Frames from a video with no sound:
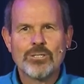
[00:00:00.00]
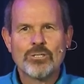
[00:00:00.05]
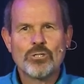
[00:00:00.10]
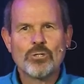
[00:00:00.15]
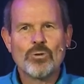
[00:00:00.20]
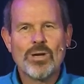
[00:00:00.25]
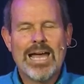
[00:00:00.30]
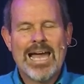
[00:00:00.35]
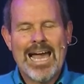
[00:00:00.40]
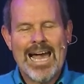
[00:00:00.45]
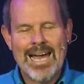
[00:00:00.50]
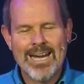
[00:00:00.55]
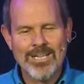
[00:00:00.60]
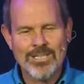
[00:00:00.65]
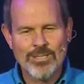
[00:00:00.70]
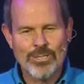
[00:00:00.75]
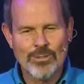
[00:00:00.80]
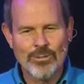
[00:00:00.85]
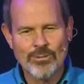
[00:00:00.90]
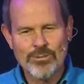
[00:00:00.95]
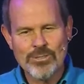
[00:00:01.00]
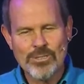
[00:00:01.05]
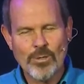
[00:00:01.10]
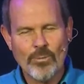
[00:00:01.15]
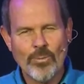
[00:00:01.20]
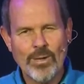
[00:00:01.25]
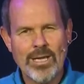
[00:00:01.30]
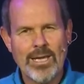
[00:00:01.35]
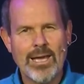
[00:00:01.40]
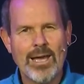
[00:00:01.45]
to attitudes
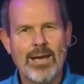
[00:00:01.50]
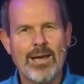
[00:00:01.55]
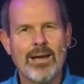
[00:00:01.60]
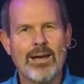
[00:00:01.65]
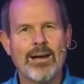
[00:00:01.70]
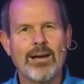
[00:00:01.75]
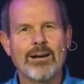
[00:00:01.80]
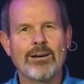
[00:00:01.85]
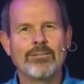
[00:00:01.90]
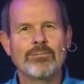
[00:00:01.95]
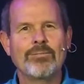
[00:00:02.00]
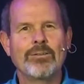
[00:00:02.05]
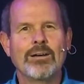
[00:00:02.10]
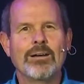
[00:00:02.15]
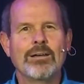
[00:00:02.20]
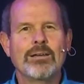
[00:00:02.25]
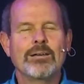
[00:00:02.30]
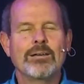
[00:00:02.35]
that we have